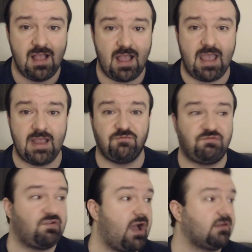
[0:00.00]
and
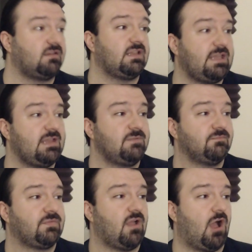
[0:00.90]
finally,
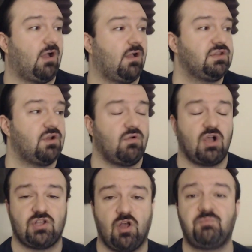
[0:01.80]
uh, you know,
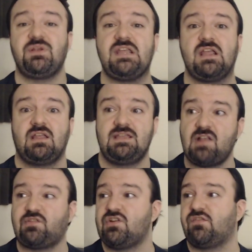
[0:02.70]
a company
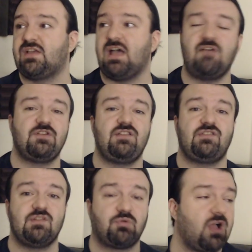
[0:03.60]
gets enough
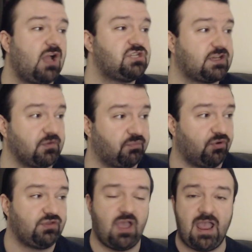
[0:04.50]
confidence in the project to
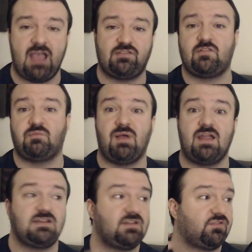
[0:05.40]
put the assets
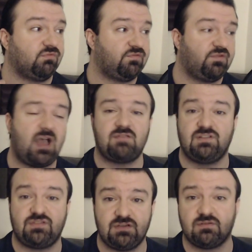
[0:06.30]
behind it to revive
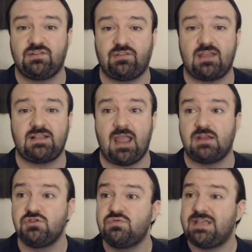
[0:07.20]
the series like that,
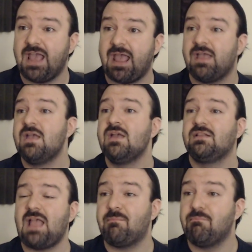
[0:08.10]
and you get
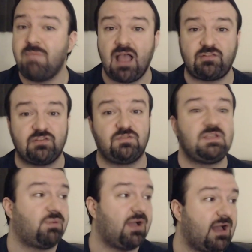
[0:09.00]
that
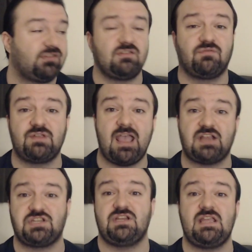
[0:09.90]
massively positive
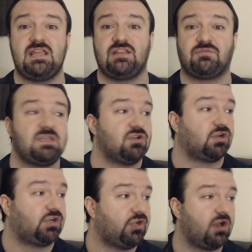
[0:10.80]
reaction in E3, you're
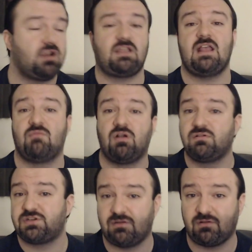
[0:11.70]
gonna get
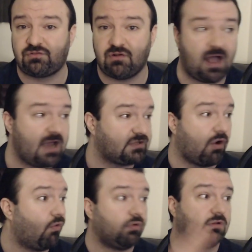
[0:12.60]
emotional. So I
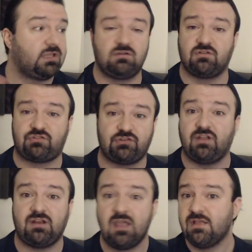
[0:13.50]
totally
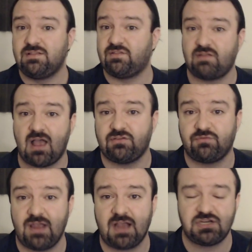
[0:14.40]
understood this guy's
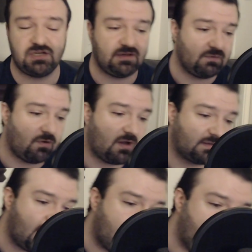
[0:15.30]
reaction as he
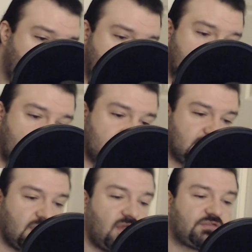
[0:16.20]
walked out. And then
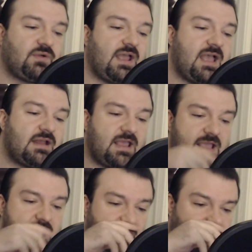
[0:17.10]
they also had
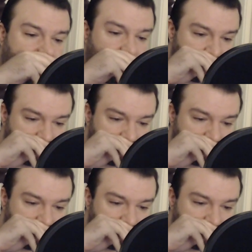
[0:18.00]
a, uh,